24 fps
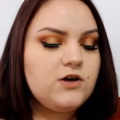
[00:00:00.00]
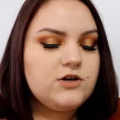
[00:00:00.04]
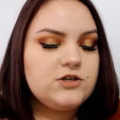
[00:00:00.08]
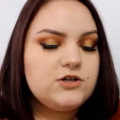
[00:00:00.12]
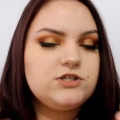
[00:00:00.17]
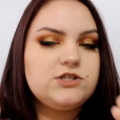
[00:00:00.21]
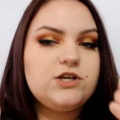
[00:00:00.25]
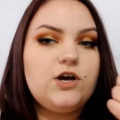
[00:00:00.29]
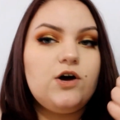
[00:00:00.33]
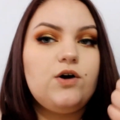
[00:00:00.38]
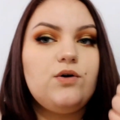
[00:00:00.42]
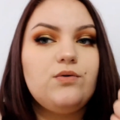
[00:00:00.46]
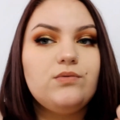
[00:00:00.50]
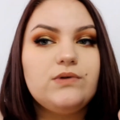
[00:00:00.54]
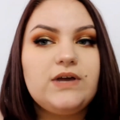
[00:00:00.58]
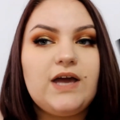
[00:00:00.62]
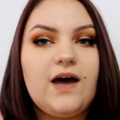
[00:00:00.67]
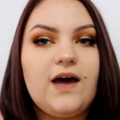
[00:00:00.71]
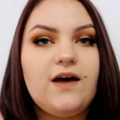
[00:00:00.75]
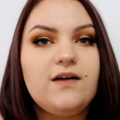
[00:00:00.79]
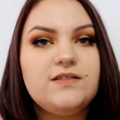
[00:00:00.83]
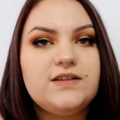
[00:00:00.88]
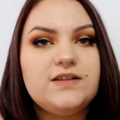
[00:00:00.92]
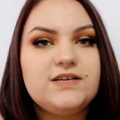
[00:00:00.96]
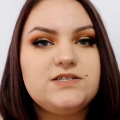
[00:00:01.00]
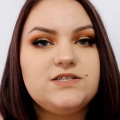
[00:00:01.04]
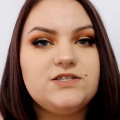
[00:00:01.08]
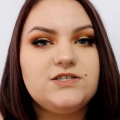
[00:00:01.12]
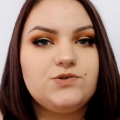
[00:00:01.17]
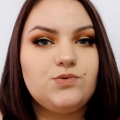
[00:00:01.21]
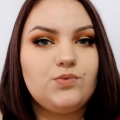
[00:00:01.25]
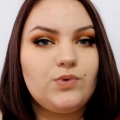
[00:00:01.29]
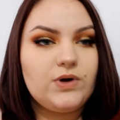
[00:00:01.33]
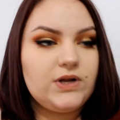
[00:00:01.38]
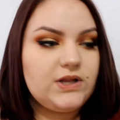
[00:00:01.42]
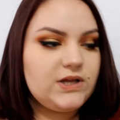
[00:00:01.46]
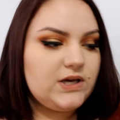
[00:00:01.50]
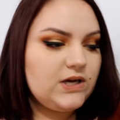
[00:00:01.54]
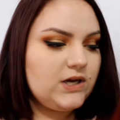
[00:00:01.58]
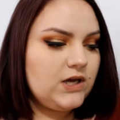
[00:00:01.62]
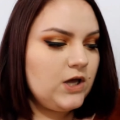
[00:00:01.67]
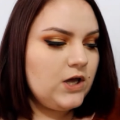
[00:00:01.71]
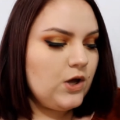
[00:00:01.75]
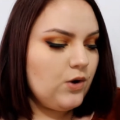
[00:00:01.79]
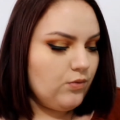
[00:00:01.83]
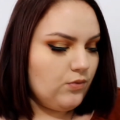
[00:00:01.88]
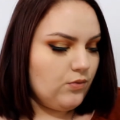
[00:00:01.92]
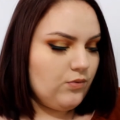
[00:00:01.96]
So yeah, this is a really
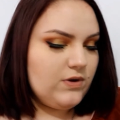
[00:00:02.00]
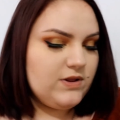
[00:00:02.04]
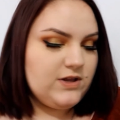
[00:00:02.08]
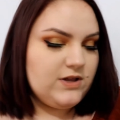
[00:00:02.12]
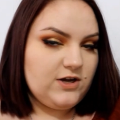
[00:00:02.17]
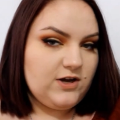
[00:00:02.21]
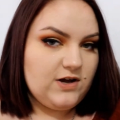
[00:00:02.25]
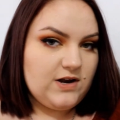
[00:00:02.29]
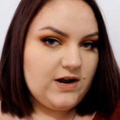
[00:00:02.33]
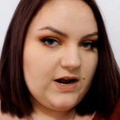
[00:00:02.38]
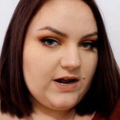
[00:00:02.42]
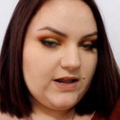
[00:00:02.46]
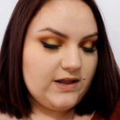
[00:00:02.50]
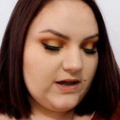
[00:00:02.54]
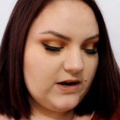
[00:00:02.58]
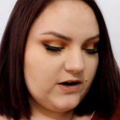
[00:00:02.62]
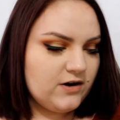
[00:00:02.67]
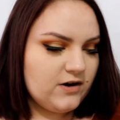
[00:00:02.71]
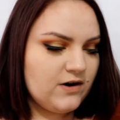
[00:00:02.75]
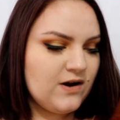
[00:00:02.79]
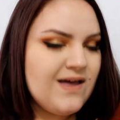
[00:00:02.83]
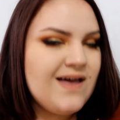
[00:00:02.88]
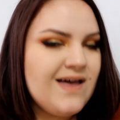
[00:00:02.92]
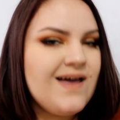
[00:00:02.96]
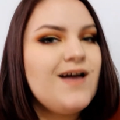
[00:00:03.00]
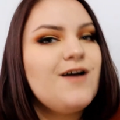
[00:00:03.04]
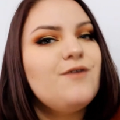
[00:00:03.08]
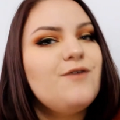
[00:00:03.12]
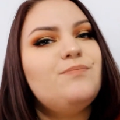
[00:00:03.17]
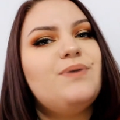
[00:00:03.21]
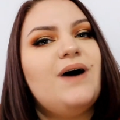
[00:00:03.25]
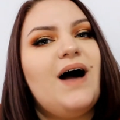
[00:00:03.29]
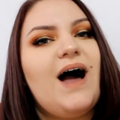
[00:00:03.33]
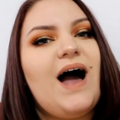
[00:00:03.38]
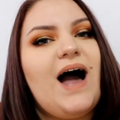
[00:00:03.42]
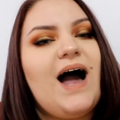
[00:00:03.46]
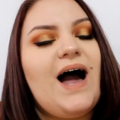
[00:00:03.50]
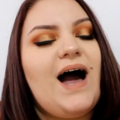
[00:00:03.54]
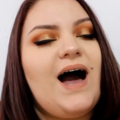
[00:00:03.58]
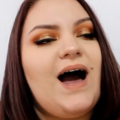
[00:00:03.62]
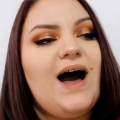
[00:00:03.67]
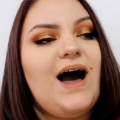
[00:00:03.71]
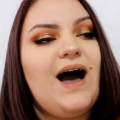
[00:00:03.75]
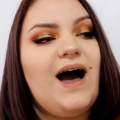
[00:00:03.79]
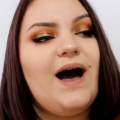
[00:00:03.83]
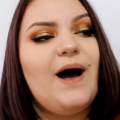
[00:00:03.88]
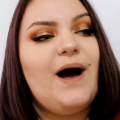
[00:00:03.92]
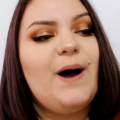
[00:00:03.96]
good eyeliner, but
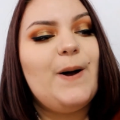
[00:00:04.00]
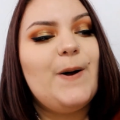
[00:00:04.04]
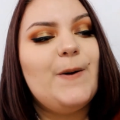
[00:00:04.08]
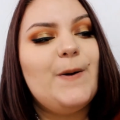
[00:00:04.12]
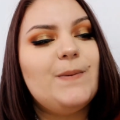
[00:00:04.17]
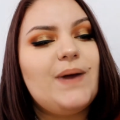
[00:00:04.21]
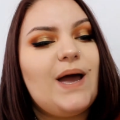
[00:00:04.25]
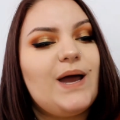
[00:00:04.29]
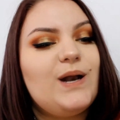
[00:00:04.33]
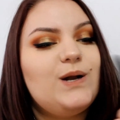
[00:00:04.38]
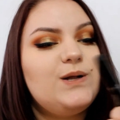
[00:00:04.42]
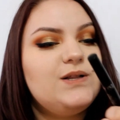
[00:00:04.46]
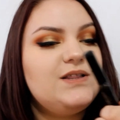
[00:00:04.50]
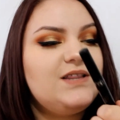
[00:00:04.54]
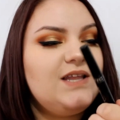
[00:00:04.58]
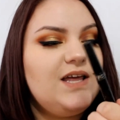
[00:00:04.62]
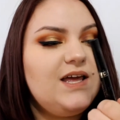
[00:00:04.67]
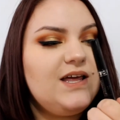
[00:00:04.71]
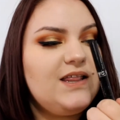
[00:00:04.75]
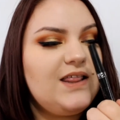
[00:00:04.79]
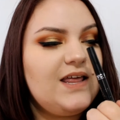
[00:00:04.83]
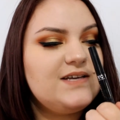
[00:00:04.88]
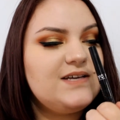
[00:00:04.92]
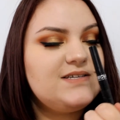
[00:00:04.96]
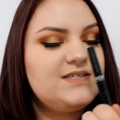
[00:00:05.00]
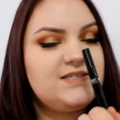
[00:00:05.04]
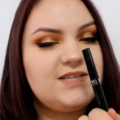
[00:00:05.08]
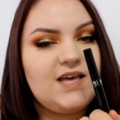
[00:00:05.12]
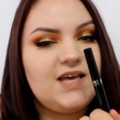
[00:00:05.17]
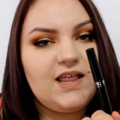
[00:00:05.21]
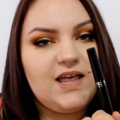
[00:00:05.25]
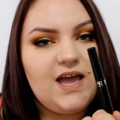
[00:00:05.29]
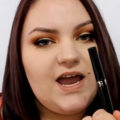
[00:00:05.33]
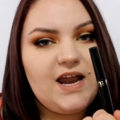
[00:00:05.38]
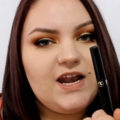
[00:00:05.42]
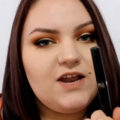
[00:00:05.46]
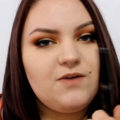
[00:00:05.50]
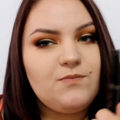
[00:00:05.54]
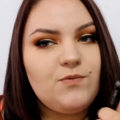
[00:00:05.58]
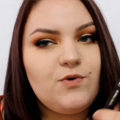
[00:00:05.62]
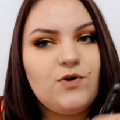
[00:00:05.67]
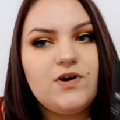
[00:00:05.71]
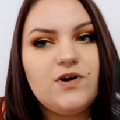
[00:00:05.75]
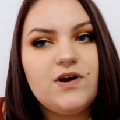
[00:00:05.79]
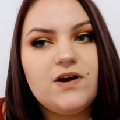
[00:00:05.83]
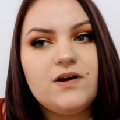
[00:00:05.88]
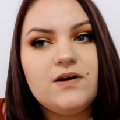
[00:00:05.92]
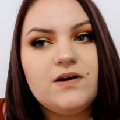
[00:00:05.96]
I don't think they sell it
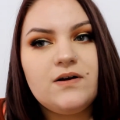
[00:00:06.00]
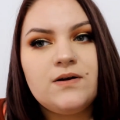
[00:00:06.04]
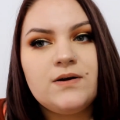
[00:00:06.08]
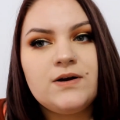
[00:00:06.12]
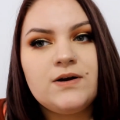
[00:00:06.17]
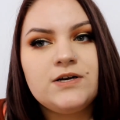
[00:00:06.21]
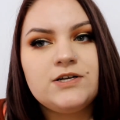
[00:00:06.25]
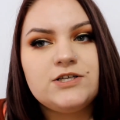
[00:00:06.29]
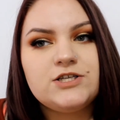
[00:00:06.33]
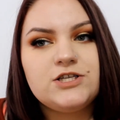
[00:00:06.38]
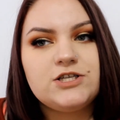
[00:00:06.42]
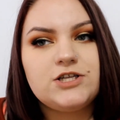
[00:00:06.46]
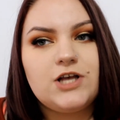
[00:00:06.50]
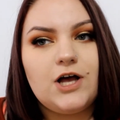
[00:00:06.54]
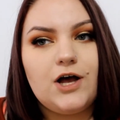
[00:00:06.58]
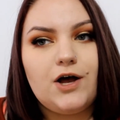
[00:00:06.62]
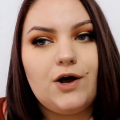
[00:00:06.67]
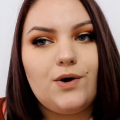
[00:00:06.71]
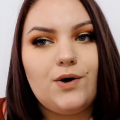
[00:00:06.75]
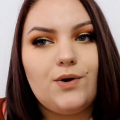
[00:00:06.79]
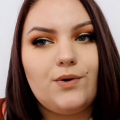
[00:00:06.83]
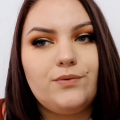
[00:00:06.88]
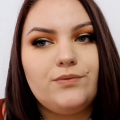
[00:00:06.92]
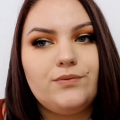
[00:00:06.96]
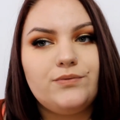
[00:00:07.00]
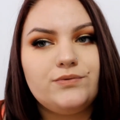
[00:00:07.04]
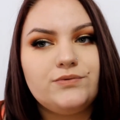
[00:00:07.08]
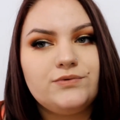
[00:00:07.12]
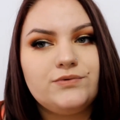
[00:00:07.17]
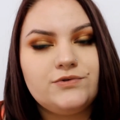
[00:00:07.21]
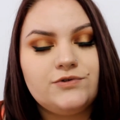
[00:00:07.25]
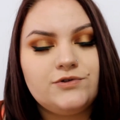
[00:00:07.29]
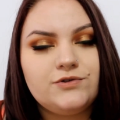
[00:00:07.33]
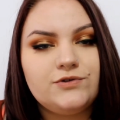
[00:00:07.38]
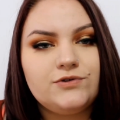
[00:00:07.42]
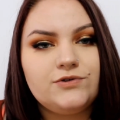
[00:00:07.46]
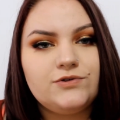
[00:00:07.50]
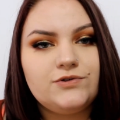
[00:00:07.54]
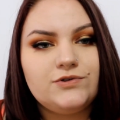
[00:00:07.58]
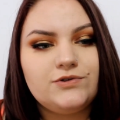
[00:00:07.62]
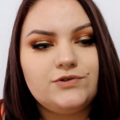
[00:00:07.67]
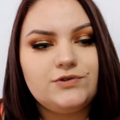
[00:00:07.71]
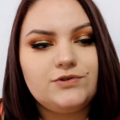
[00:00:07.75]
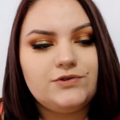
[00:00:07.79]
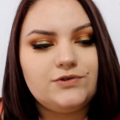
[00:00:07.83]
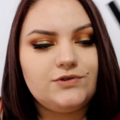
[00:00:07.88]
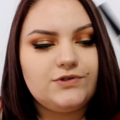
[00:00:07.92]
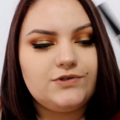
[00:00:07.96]
anymore, so
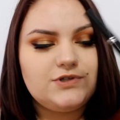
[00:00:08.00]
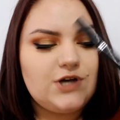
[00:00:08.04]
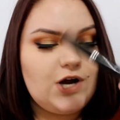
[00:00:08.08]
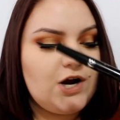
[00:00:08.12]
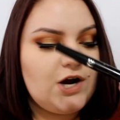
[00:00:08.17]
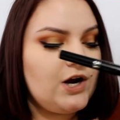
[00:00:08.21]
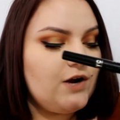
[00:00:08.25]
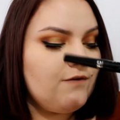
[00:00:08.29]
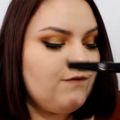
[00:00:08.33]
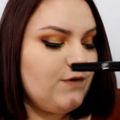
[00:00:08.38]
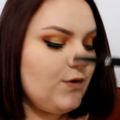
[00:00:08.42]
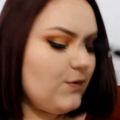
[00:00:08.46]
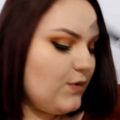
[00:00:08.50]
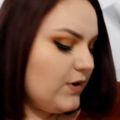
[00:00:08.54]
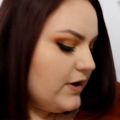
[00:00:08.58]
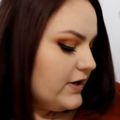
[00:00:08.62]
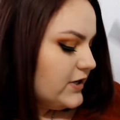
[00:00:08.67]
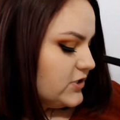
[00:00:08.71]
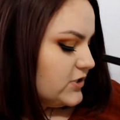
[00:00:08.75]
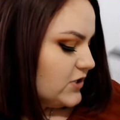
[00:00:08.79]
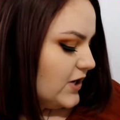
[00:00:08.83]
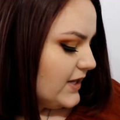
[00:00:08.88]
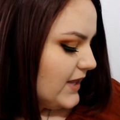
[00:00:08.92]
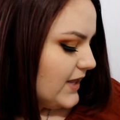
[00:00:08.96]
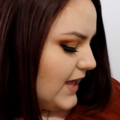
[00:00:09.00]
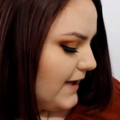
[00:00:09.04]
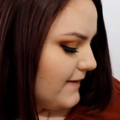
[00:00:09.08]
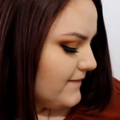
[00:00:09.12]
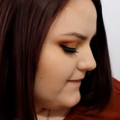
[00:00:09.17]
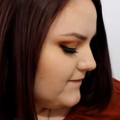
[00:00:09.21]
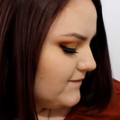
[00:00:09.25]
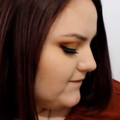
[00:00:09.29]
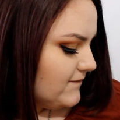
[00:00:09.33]
sorry if you want to try that.